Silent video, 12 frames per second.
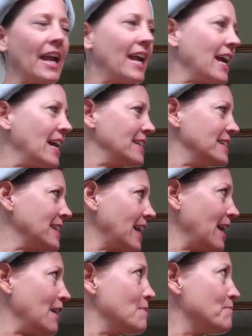
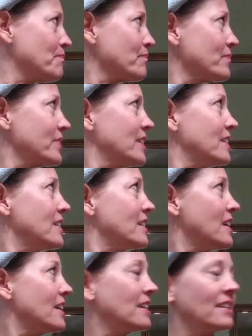And
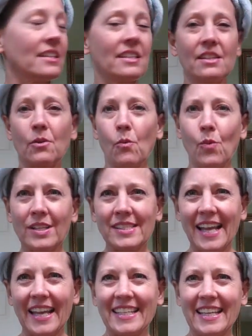
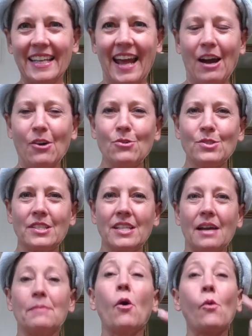once I get out,
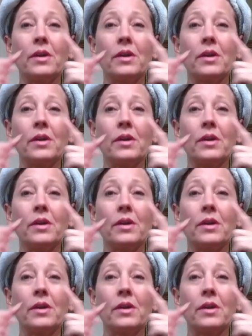and